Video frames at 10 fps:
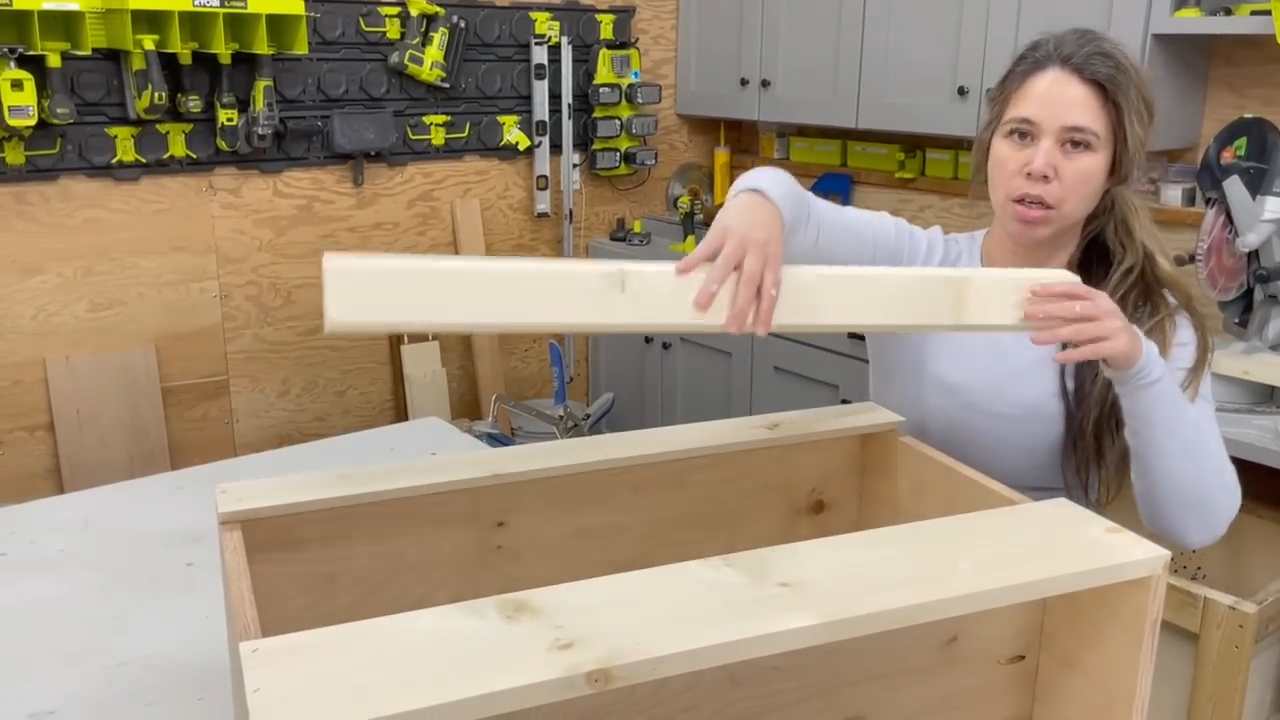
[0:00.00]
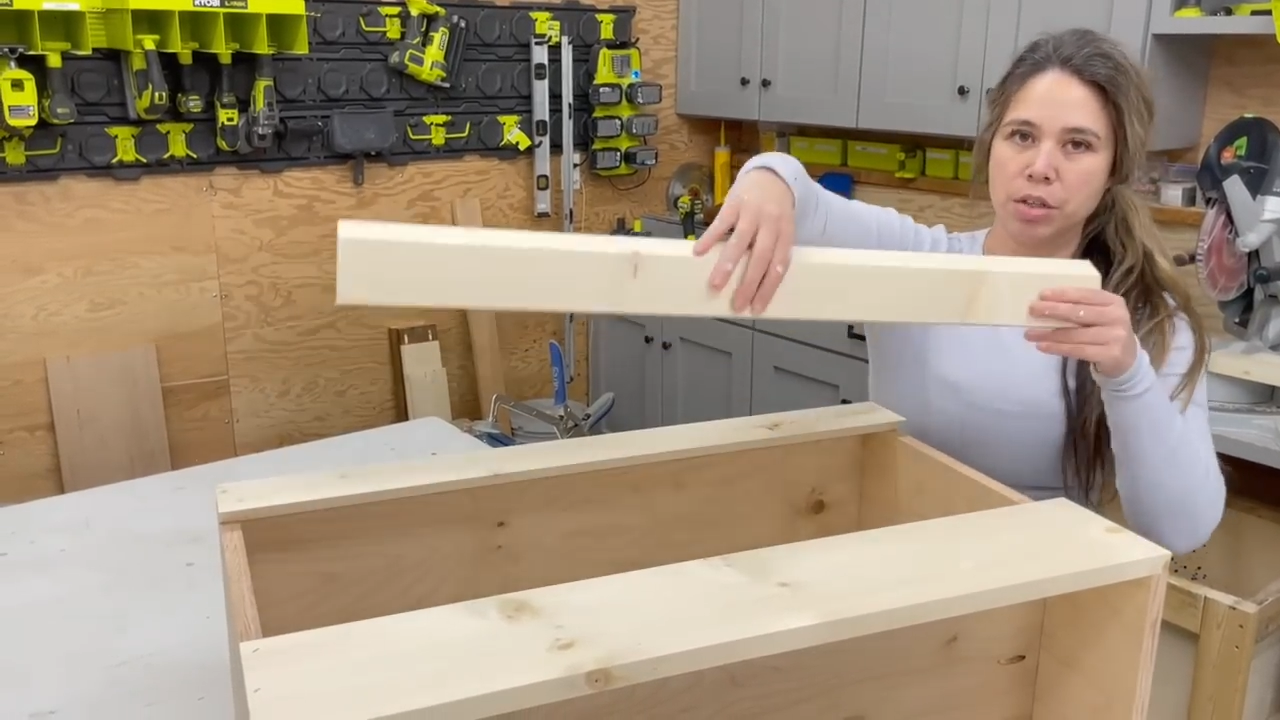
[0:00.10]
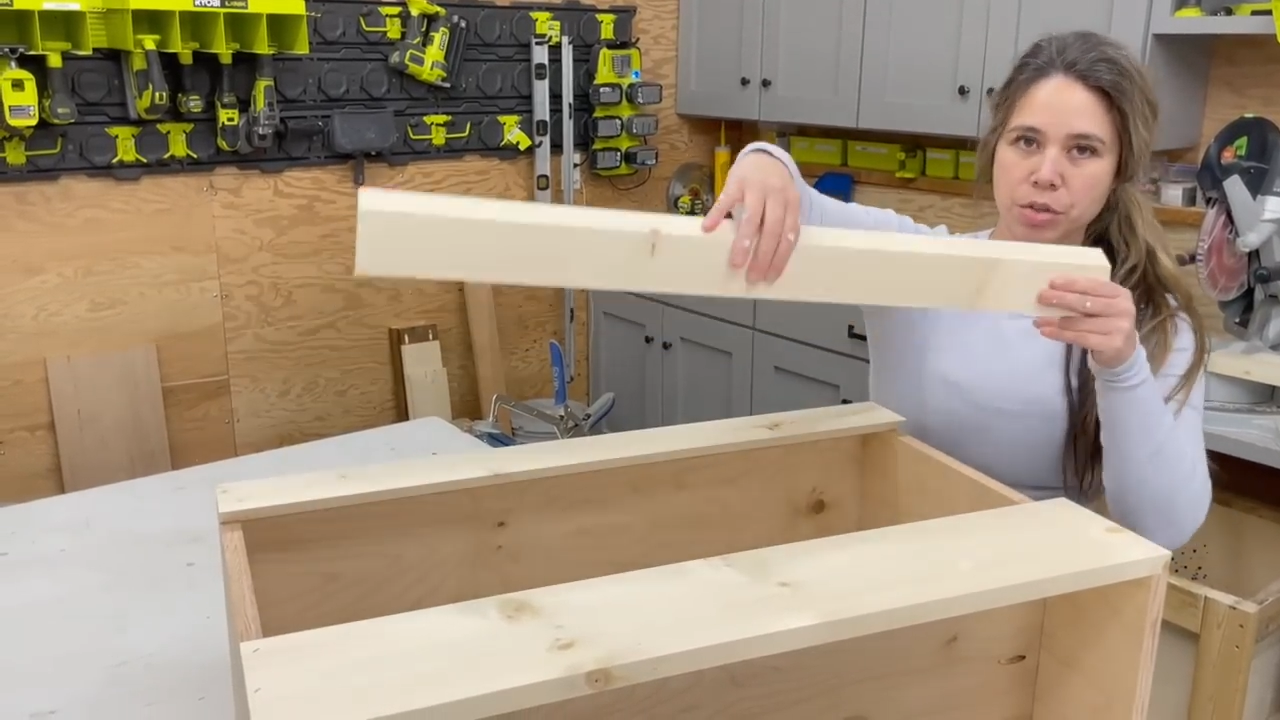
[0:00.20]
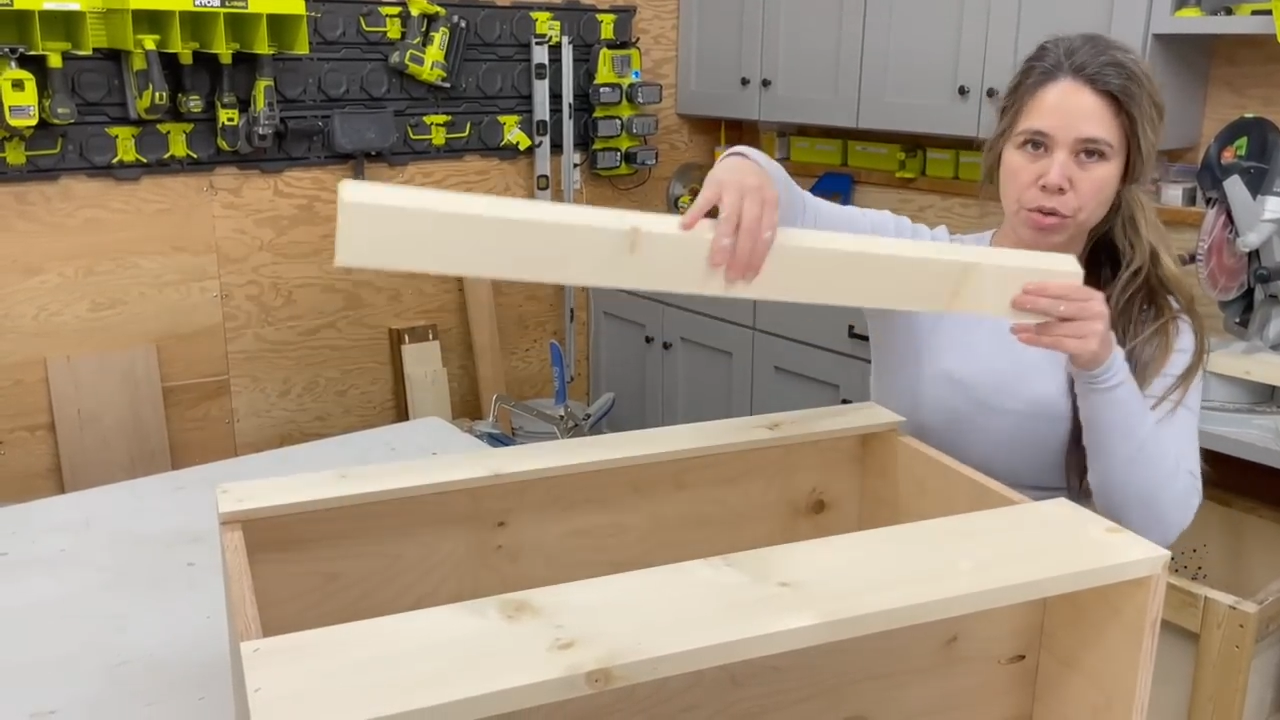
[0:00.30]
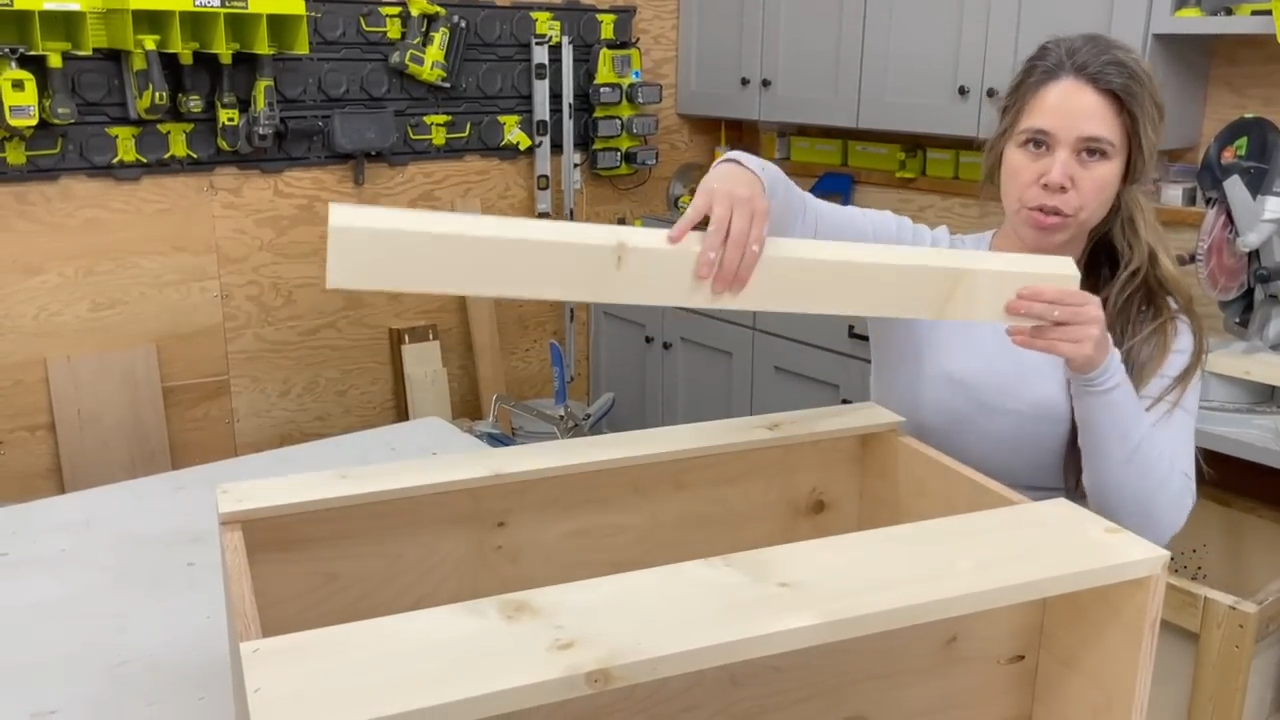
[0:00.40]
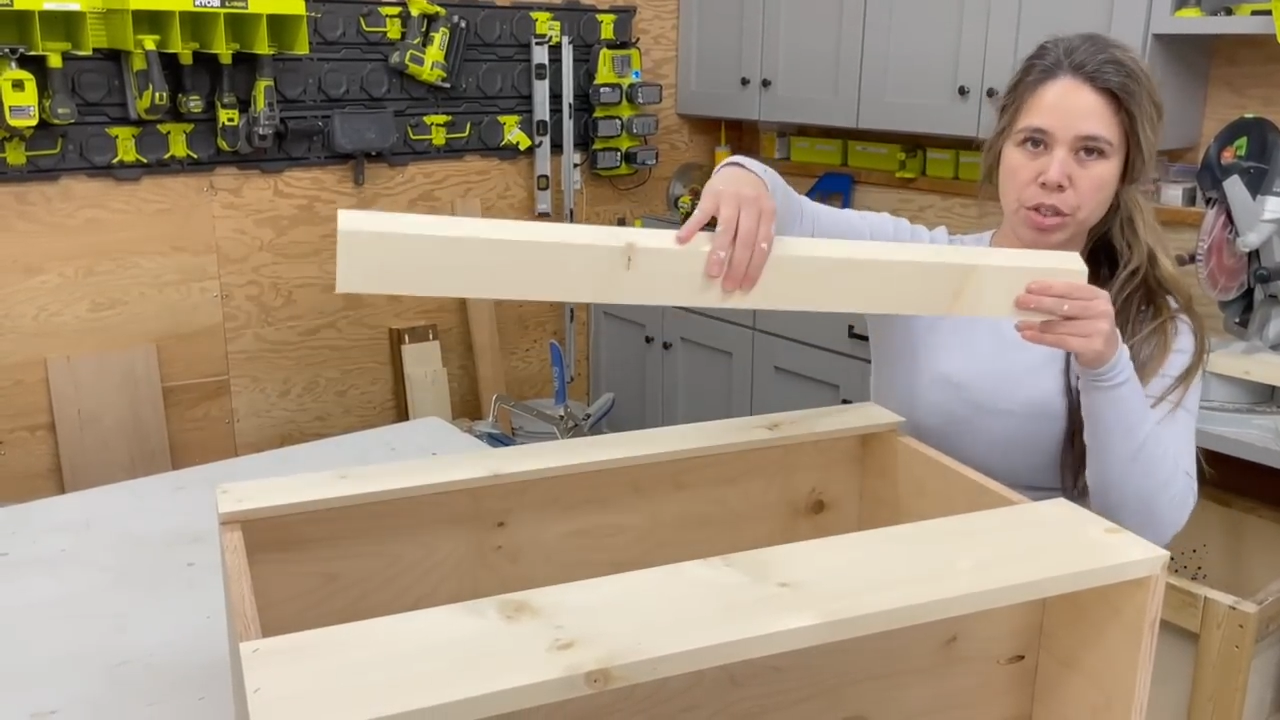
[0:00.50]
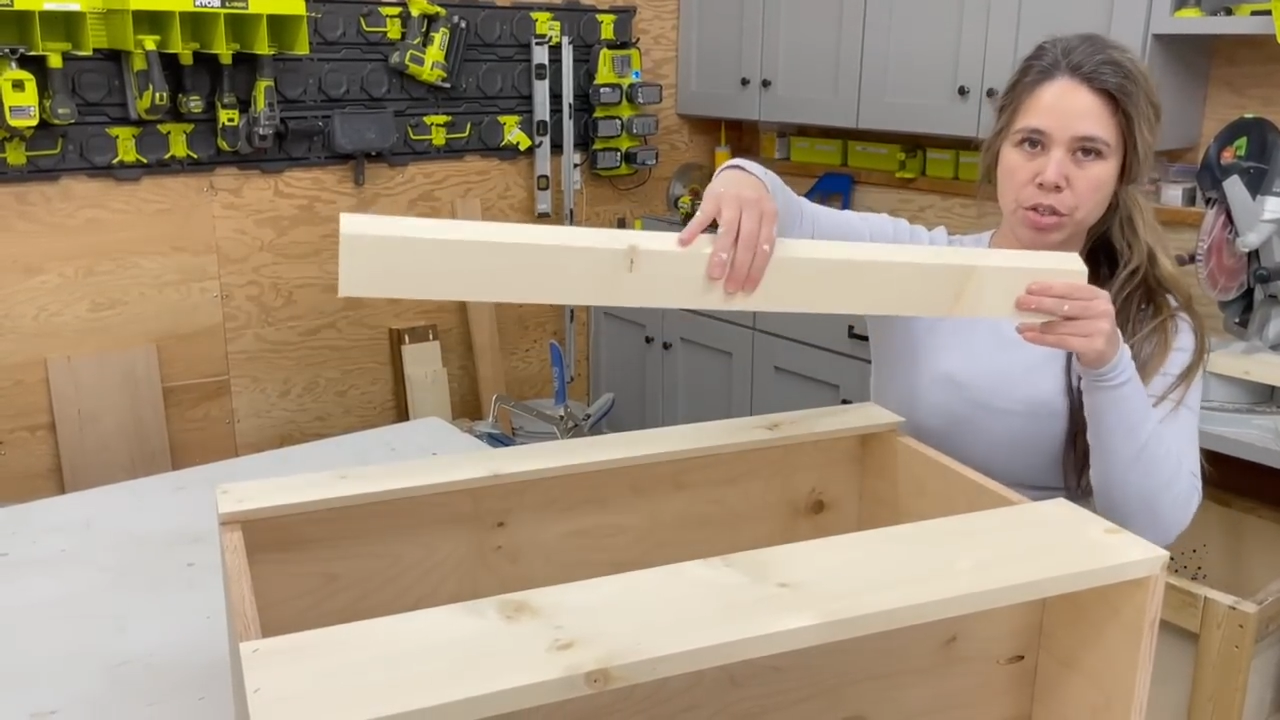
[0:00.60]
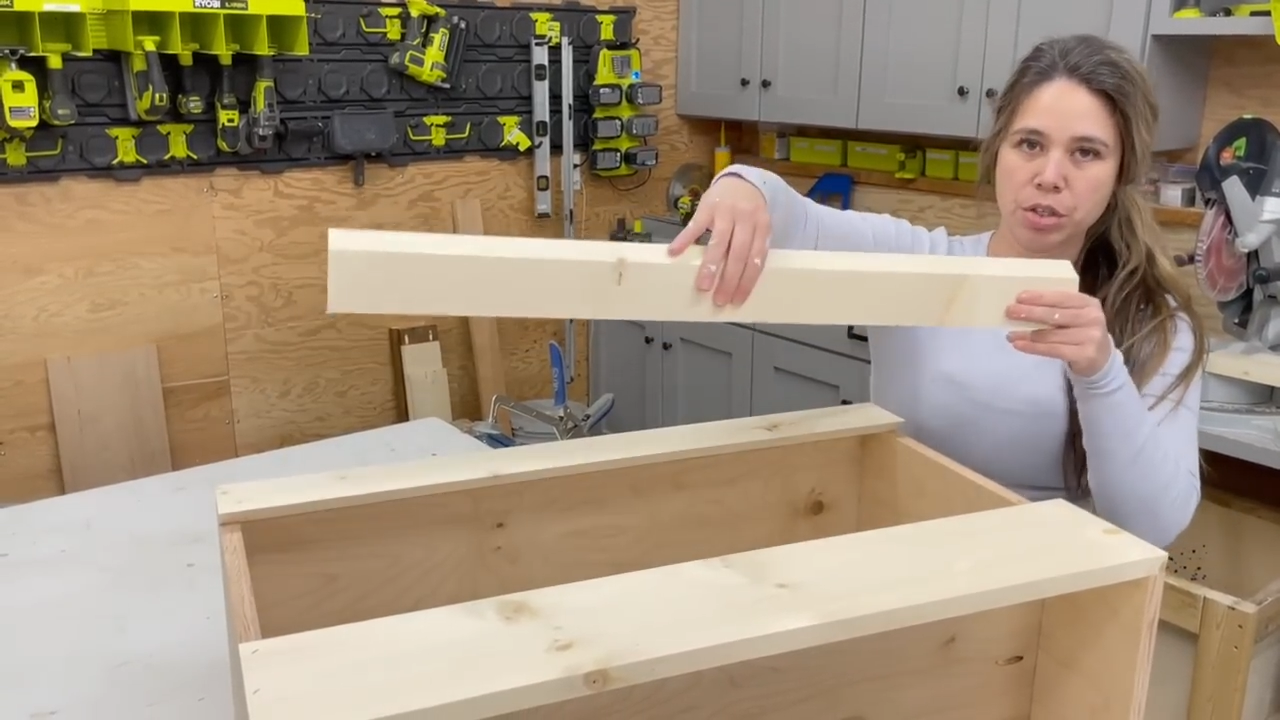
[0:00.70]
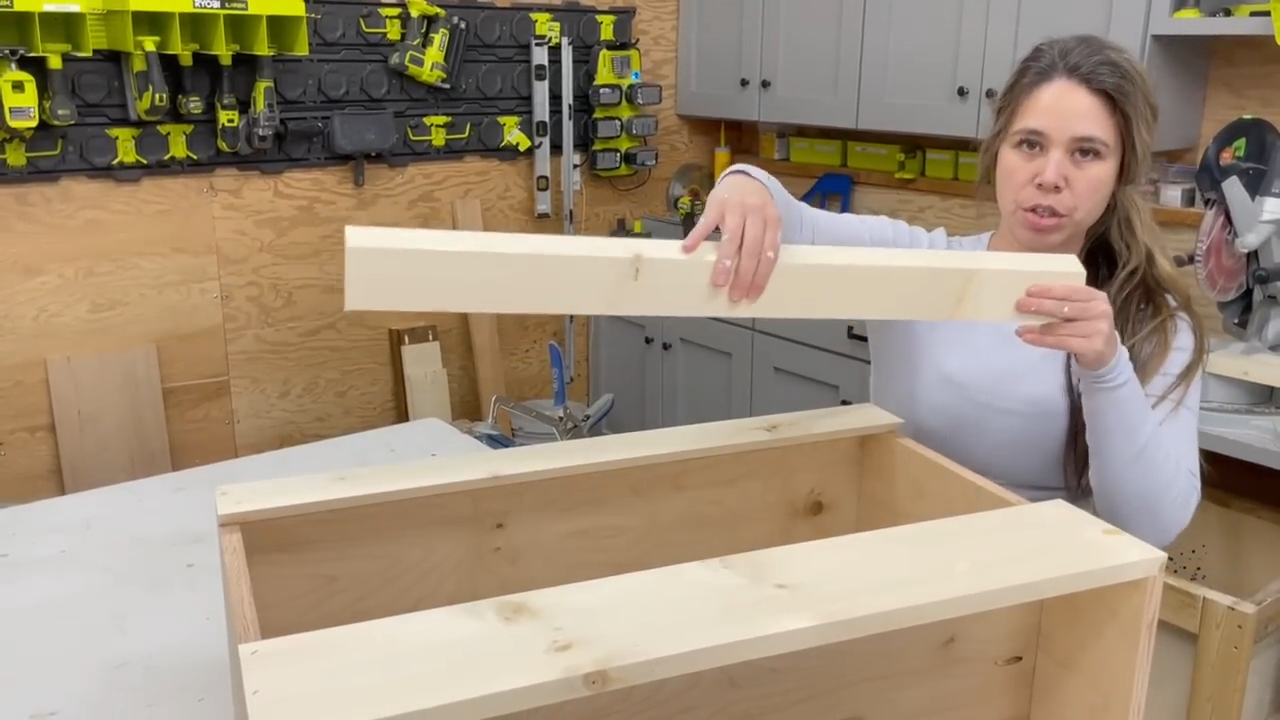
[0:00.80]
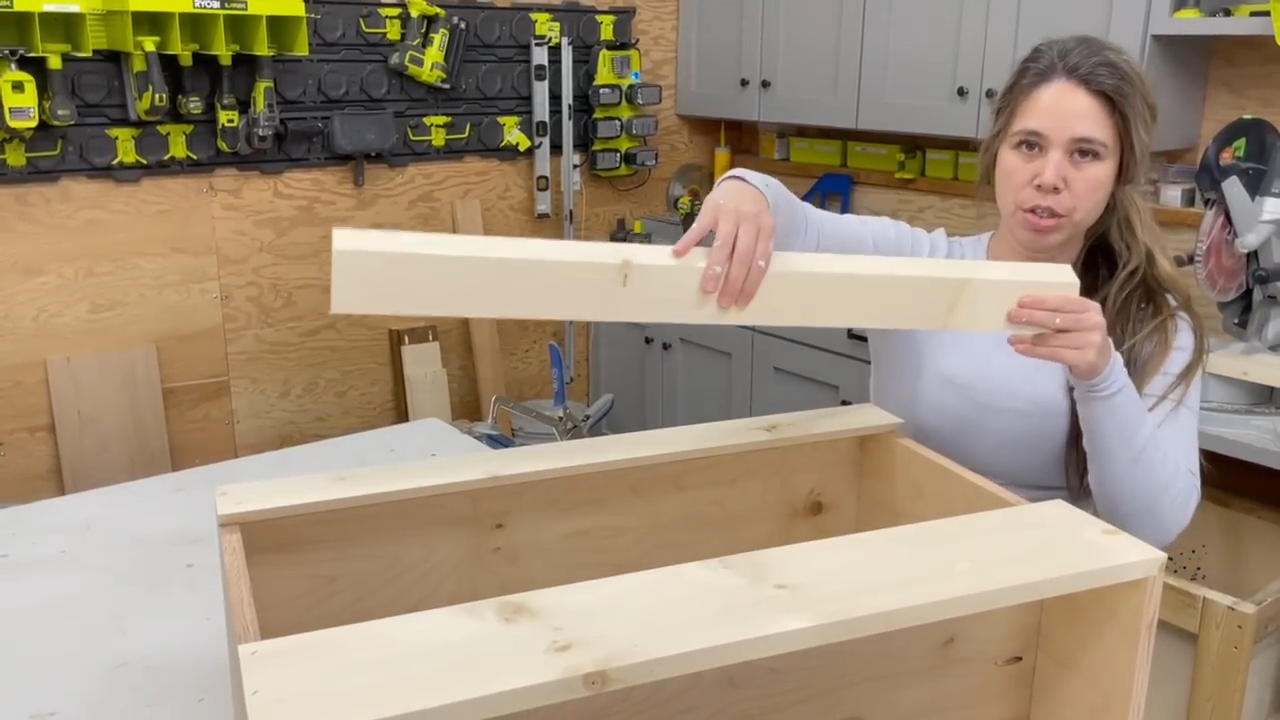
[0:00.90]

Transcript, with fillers: I'll screw this to the